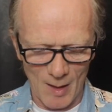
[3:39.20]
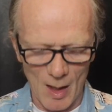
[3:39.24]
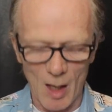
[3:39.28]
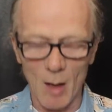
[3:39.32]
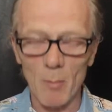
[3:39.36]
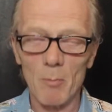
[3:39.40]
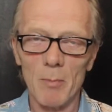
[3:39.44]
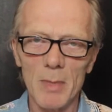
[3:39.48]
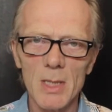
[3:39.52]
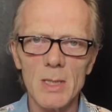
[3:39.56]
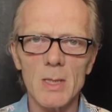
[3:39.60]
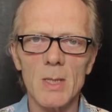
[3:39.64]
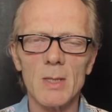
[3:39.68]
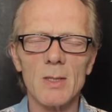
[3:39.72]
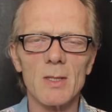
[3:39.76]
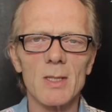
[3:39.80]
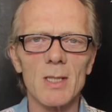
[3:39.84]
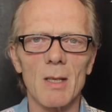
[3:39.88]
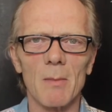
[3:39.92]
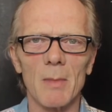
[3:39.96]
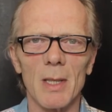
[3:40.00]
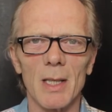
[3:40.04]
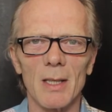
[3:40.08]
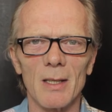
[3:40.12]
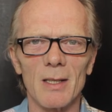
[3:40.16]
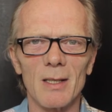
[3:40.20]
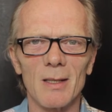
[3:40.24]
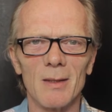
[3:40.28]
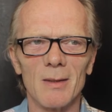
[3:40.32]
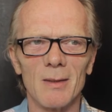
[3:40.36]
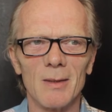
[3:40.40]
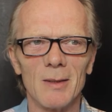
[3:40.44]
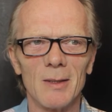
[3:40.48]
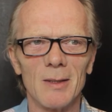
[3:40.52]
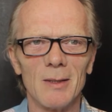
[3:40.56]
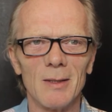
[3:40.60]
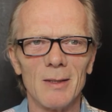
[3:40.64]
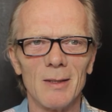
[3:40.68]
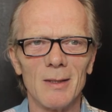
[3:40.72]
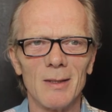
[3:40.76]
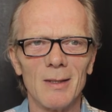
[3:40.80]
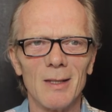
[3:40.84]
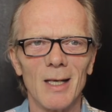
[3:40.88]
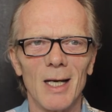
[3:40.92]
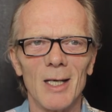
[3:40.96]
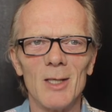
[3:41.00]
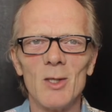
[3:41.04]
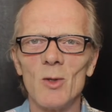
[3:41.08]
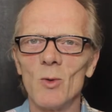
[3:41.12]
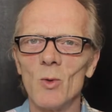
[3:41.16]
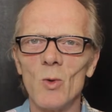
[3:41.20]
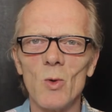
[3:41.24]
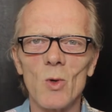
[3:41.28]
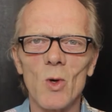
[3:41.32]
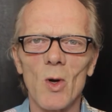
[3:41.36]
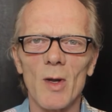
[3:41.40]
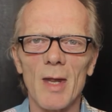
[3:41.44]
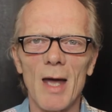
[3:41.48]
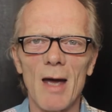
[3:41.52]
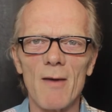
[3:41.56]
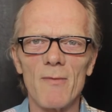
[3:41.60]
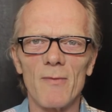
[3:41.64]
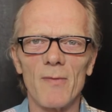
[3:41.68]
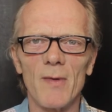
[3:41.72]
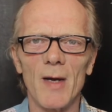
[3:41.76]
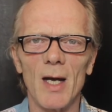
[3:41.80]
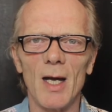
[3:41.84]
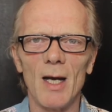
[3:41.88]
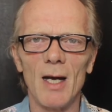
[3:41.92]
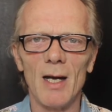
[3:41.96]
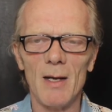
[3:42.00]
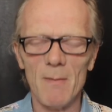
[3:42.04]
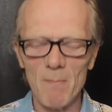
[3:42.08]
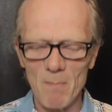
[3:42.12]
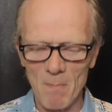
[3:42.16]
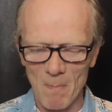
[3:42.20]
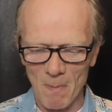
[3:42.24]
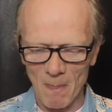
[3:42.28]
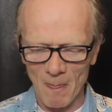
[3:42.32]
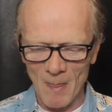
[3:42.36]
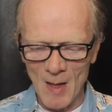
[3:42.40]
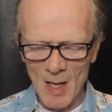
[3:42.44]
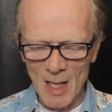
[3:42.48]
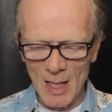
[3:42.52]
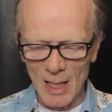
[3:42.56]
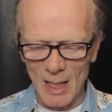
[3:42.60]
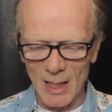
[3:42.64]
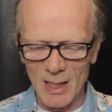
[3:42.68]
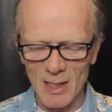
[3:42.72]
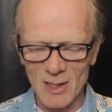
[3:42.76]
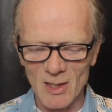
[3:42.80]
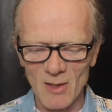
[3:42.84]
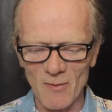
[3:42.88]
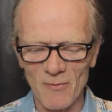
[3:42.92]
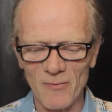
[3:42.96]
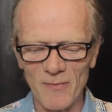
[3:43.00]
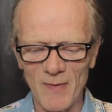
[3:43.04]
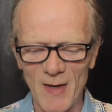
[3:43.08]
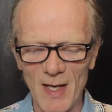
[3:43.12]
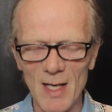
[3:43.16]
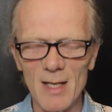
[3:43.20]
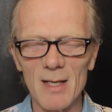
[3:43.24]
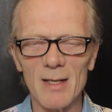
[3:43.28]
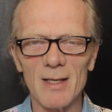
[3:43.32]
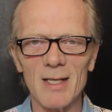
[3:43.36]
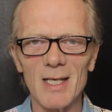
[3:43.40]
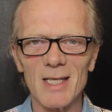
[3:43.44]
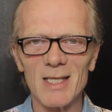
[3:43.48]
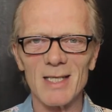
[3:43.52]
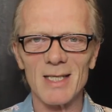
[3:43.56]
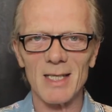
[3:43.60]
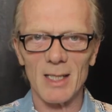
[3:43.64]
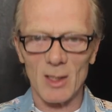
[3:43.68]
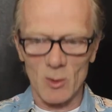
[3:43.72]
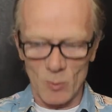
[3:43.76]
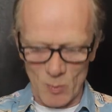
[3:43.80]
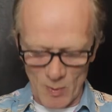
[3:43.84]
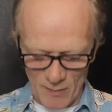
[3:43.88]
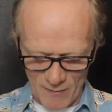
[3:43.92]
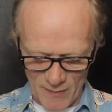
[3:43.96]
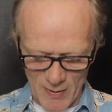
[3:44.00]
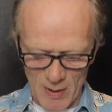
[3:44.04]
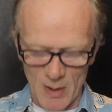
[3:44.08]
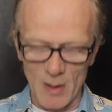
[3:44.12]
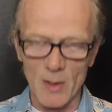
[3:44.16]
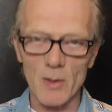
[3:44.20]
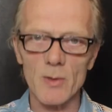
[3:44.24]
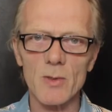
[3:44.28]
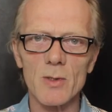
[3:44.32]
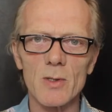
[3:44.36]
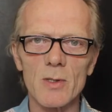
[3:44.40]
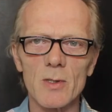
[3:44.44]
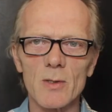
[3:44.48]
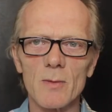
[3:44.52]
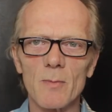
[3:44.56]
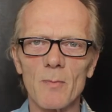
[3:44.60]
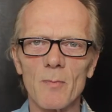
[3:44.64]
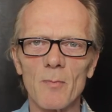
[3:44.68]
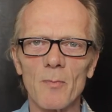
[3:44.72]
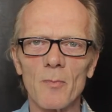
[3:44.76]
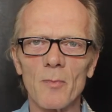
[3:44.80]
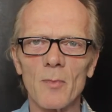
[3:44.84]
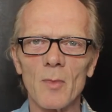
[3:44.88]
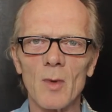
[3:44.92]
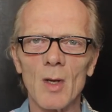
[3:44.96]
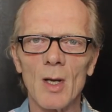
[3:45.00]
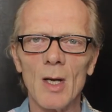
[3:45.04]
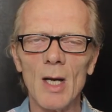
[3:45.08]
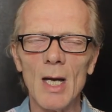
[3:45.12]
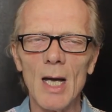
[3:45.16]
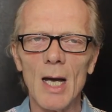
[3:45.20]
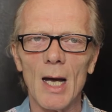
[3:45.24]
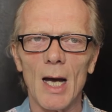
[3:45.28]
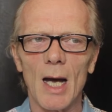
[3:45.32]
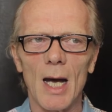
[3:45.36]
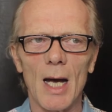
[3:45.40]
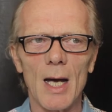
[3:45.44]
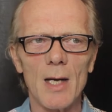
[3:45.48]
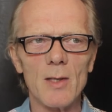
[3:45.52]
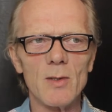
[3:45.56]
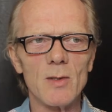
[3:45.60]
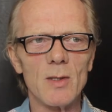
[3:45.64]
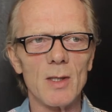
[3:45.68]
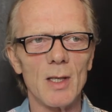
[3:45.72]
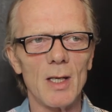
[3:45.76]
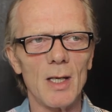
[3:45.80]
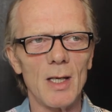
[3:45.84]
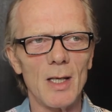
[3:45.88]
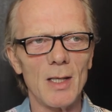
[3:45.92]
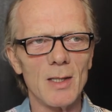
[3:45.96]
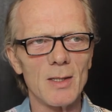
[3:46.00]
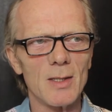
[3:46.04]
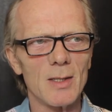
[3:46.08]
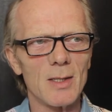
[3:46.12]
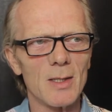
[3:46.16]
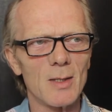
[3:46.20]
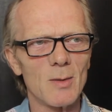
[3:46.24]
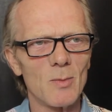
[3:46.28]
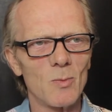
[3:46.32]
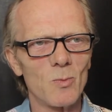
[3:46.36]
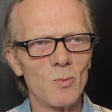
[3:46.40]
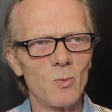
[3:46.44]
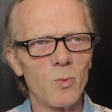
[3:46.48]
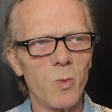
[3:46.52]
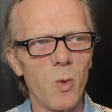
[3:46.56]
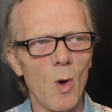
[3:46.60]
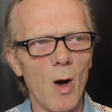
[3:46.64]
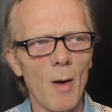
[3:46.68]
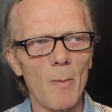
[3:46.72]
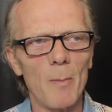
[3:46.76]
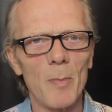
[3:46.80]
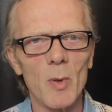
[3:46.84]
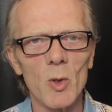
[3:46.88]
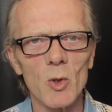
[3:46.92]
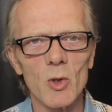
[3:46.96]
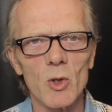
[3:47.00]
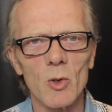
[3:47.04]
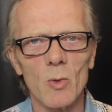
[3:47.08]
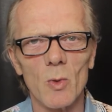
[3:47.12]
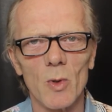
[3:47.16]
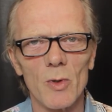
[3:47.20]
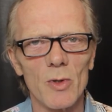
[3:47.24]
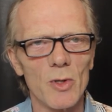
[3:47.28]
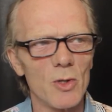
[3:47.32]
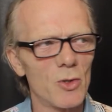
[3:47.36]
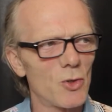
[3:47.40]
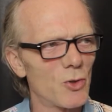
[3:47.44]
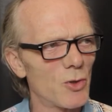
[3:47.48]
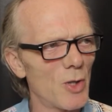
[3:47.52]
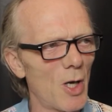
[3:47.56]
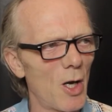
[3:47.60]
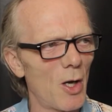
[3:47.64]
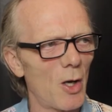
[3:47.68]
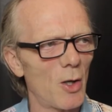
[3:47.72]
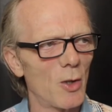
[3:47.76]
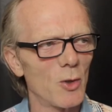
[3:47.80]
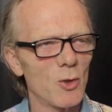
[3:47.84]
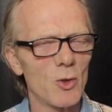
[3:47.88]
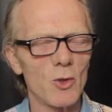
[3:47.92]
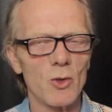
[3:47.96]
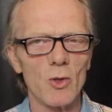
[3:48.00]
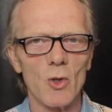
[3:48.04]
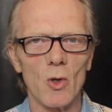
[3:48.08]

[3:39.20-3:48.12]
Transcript: I'm missing something. And you all got that feeling? And it's a feeling that sits within us. And it's what puts you on the search.